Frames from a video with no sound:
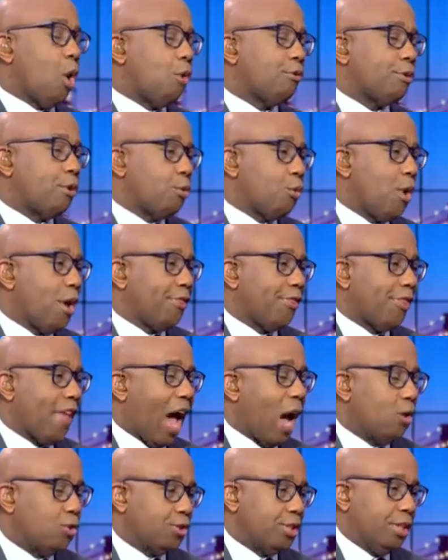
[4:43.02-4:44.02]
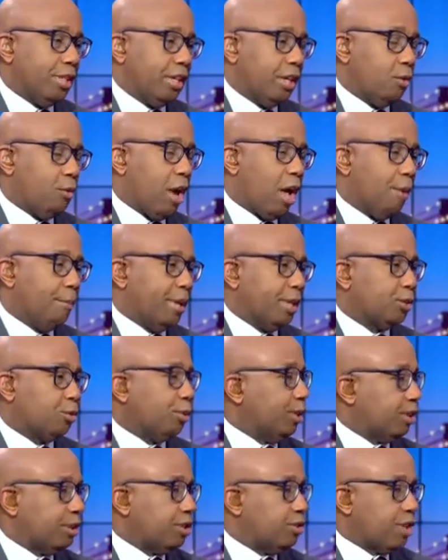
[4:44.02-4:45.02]
over 1,000 derailments,
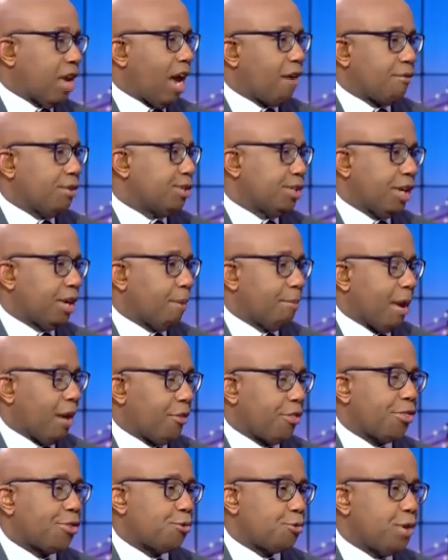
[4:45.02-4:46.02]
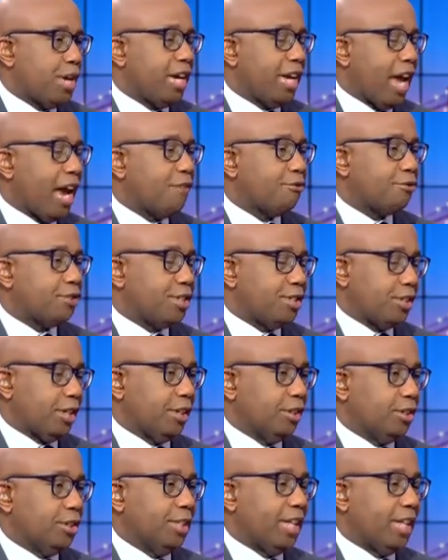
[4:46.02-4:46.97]
which is averaging about 3 every single